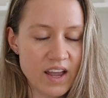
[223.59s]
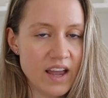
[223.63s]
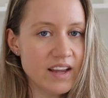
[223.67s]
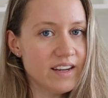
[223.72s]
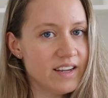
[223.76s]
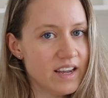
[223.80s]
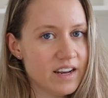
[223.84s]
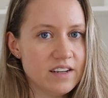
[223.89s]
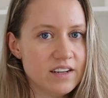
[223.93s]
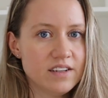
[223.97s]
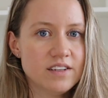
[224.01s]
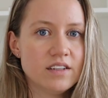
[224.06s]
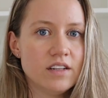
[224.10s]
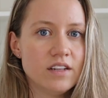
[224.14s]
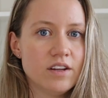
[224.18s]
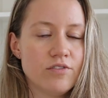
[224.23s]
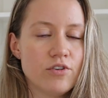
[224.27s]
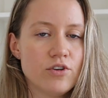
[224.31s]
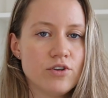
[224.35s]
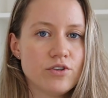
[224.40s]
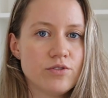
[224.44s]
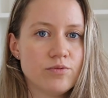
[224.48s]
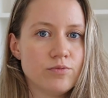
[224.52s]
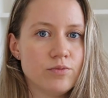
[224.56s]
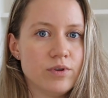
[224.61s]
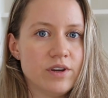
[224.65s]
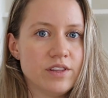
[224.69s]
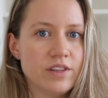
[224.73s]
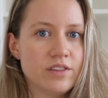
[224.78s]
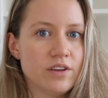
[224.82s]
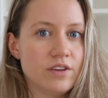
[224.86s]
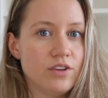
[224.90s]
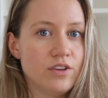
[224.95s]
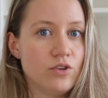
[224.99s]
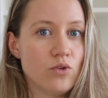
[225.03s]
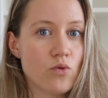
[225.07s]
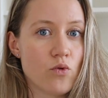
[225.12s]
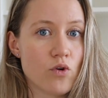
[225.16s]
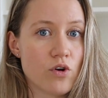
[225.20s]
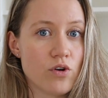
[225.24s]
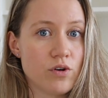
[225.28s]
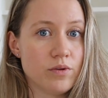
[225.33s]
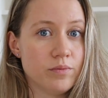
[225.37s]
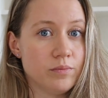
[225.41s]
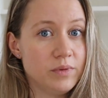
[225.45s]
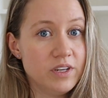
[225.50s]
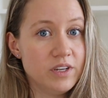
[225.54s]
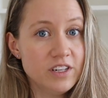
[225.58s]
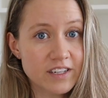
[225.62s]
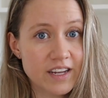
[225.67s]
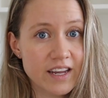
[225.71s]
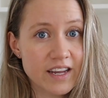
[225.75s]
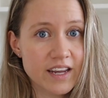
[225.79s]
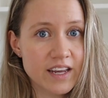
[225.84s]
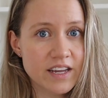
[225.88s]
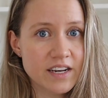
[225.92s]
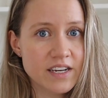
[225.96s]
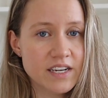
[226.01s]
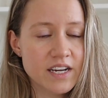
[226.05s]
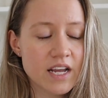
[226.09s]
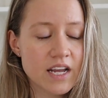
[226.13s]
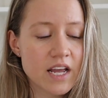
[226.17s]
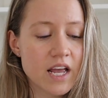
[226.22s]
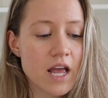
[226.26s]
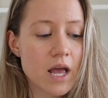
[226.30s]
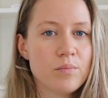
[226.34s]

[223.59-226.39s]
and get it delivered with your meal kit,